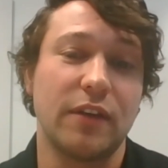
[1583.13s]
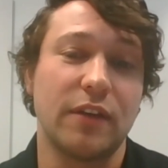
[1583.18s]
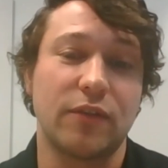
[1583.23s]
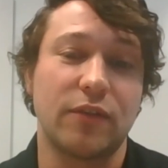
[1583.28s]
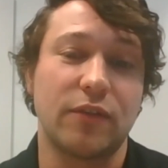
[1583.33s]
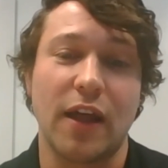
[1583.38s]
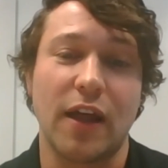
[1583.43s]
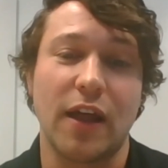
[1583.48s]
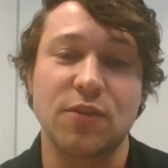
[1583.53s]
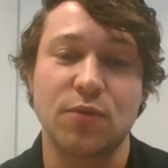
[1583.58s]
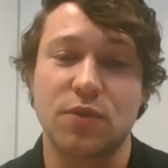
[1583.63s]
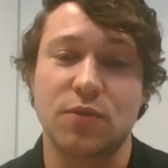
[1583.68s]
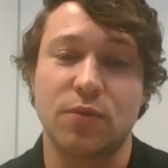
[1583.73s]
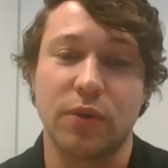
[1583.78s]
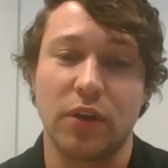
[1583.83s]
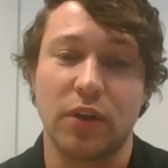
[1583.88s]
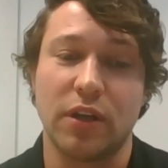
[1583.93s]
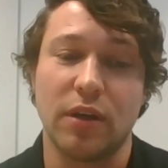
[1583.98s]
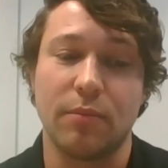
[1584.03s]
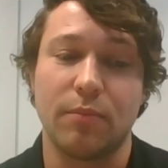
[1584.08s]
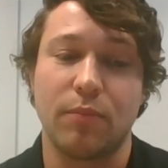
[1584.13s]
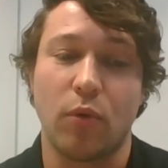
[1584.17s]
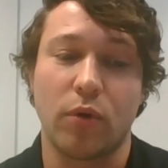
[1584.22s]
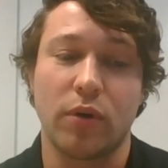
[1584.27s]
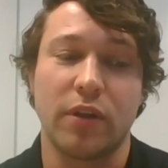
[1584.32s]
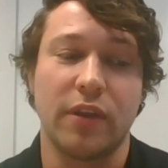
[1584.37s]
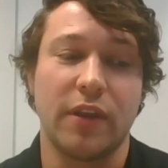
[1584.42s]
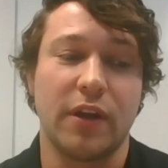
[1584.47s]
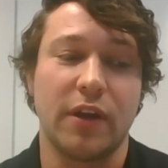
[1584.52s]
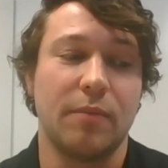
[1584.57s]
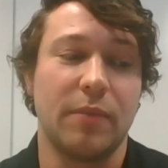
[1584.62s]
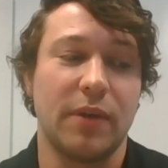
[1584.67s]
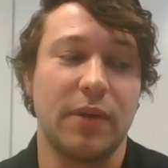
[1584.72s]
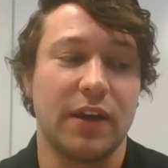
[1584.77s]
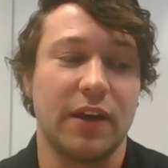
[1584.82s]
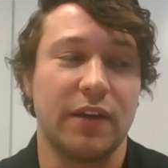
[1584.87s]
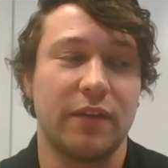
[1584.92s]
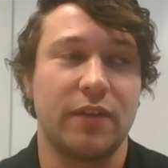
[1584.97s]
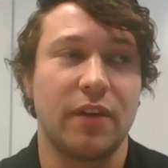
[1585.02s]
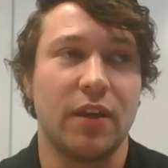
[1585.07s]
And so that's what's really important there,
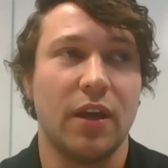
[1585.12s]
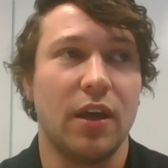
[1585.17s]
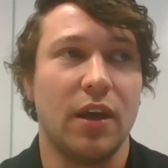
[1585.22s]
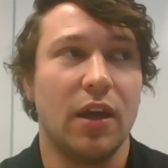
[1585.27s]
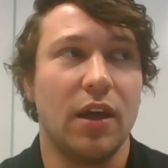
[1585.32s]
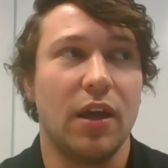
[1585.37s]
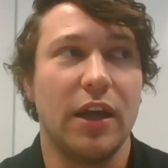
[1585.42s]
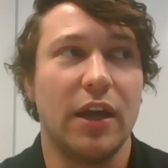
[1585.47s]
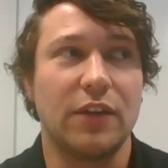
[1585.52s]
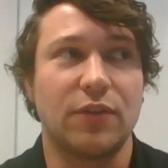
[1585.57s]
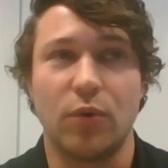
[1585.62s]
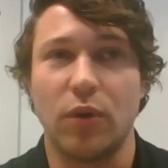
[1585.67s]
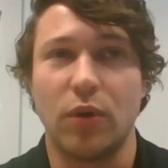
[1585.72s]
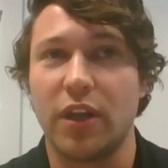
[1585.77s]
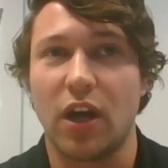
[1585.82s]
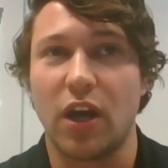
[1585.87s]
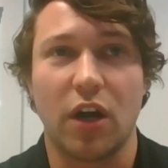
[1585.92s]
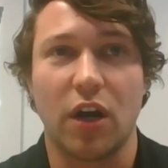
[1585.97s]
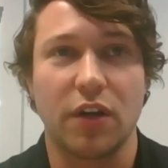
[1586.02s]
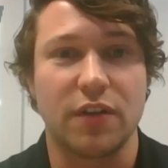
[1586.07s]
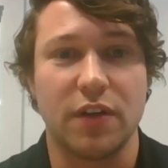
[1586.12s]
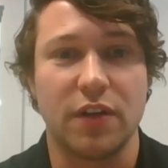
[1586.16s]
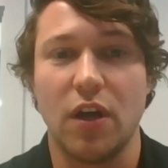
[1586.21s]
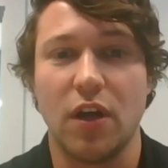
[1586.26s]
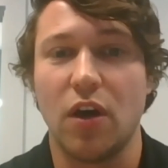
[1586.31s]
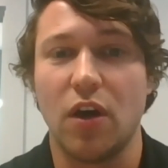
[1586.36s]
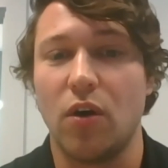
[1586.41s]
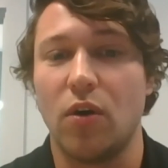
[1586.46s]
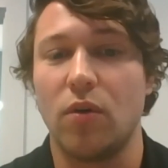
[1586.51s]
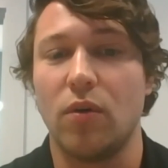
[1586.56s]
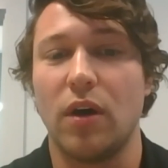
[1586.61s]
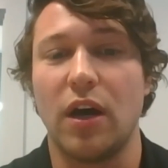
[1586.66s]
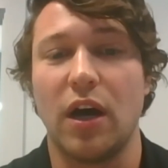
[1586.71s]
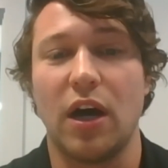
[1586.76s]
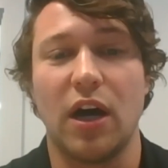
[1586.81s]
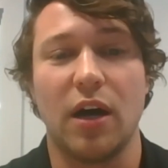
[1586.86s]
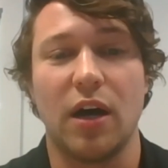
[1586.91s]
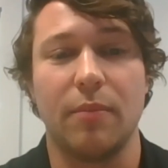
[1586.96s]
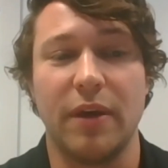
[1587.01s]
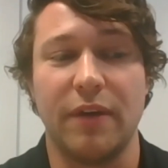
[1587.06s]
because it's really hard to know
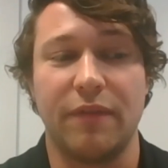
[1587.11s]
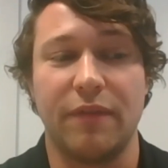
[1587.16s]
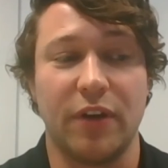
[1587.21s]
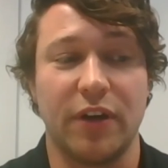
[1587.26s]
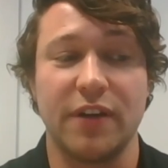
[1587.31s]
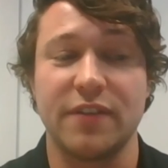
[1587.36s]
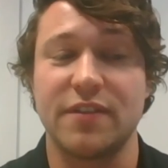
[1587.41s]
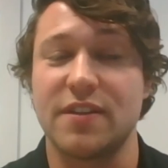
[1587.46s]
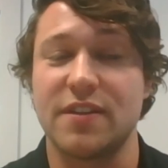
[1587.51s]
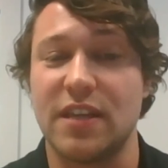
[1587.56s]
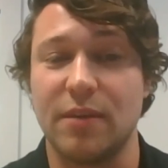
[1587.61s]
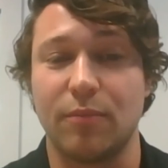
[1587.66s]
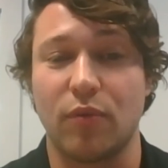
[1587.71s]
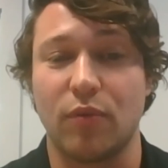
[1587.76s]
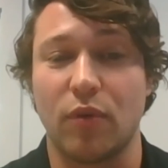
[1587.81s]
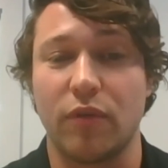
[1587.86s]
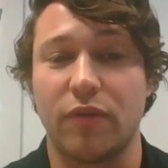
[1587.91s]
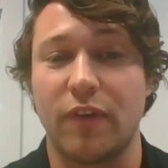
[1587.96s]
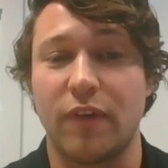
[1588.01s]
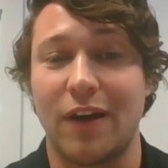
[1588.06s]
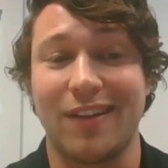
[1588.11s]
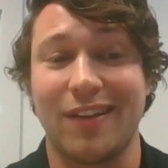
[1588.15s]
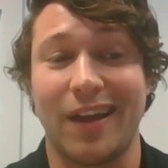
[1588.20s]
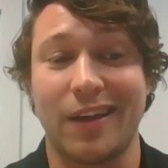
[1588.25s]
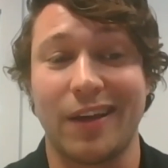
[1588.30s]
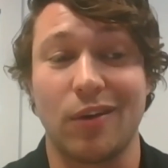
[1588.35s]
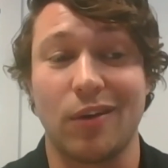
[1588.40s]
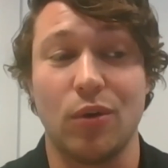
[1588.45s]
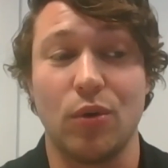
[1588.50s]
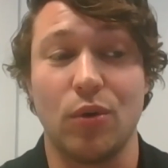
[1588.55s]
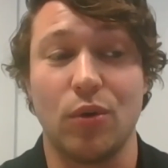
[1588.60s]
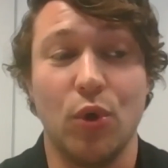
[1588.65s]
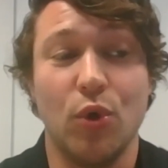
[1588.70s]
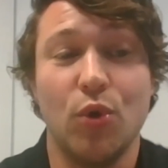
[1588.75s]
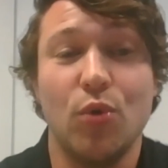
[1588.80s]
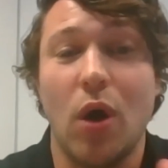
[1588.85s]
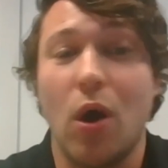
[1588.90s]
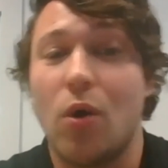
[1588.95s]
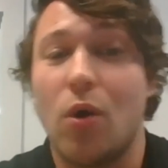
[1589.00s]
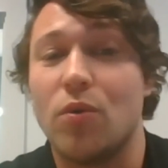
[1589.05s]
if there is a team profile, like
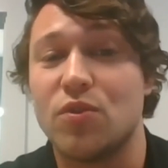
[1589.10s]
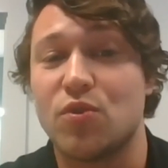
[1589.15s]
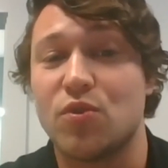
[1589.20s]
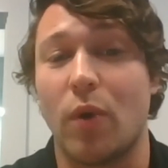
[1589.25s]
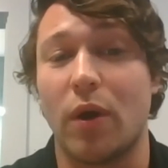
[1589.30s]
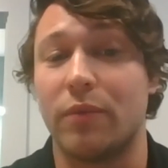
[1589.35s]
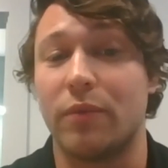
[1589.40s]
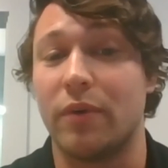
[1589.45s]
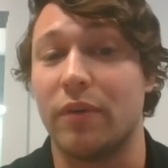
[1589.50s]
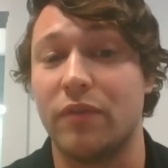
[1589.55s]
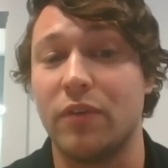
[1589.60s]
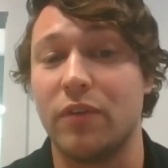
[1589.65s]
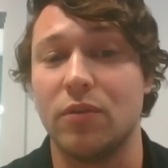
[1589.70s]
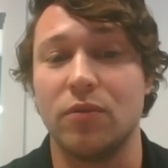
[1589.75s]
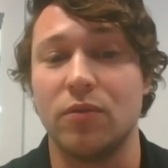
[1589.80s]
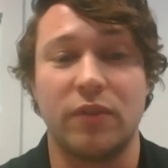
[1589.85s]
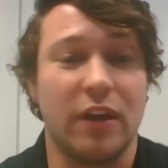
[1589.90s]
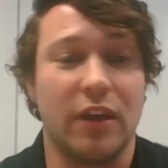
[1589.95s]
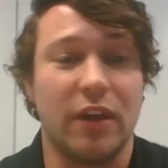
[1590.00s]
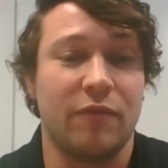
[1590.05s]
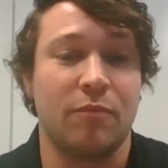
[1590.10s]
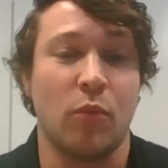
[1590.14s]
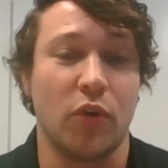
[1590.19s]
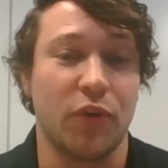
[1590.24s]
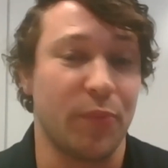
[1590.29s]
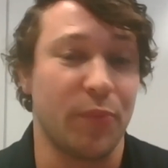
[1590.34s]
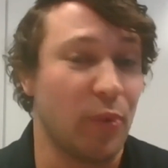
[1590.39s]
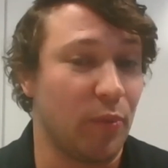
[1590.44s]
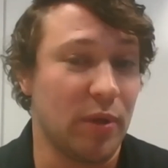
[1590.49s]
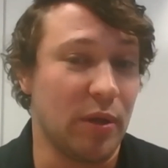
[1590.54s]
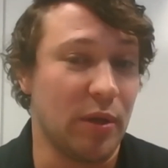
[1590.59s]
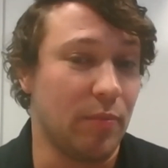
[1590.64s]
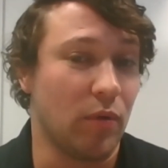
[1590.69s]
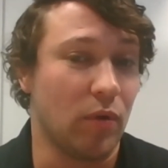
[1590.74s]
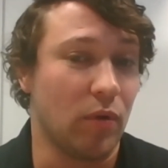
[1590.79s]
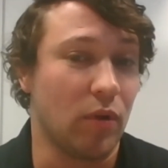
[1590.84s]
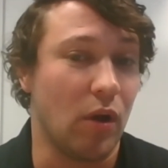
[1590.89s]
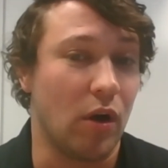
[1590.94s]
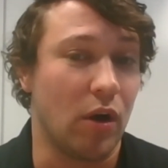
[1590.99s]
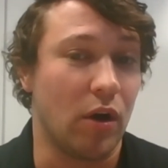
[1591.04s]
who owns what reviews if multiple
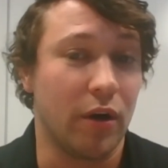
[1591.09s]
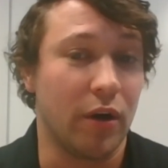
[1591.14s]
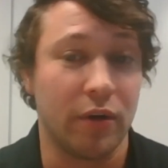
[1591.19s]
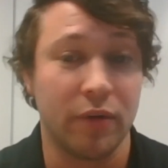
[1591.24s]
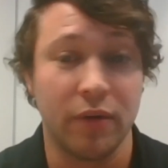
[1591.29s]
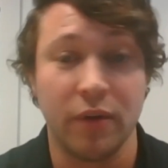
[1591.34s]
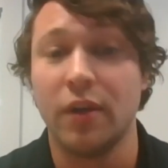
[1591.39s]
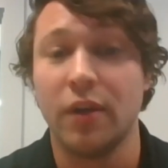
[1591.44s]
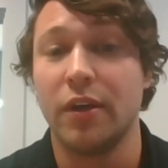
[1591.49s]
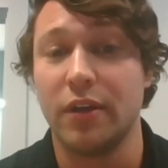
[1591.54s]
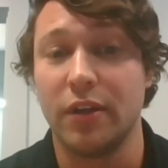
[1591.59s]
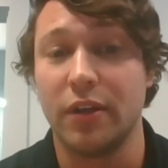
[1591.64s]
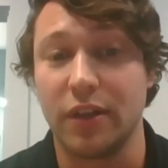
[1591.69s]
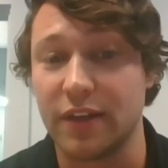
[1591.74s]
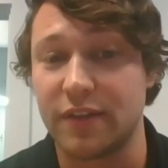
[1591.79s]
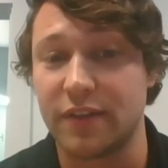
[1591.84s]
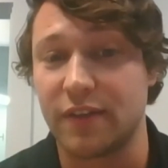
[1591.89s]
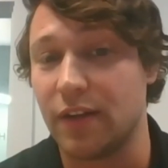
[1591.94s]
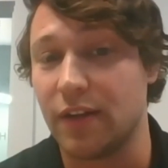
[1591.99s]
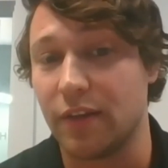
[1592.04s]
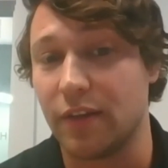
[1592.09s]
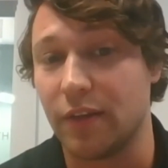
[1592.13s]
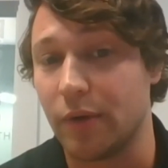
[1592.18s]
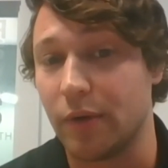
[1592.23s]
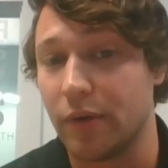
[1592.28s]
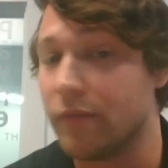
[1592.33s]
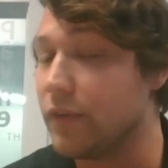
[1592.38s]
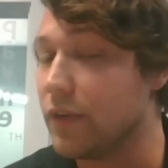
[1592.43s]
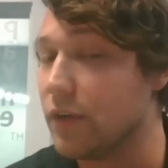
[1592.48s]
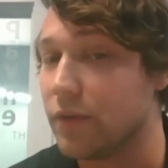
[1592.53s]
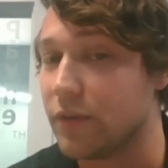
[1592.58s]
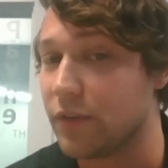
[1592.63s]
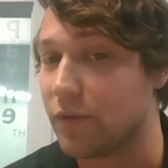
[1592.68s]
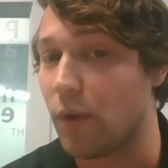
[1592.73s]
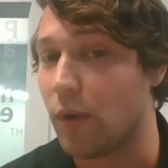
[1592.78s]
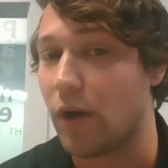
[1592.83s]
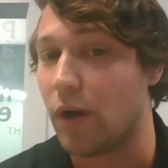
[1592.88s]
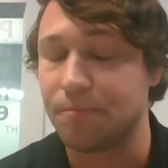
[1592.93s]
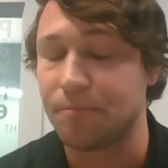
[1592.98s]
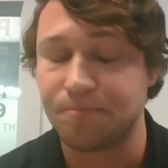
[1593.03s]
people are listed in the review as
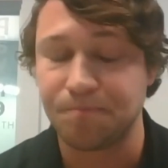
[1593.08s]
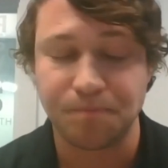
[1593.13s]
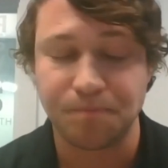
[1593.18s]
well.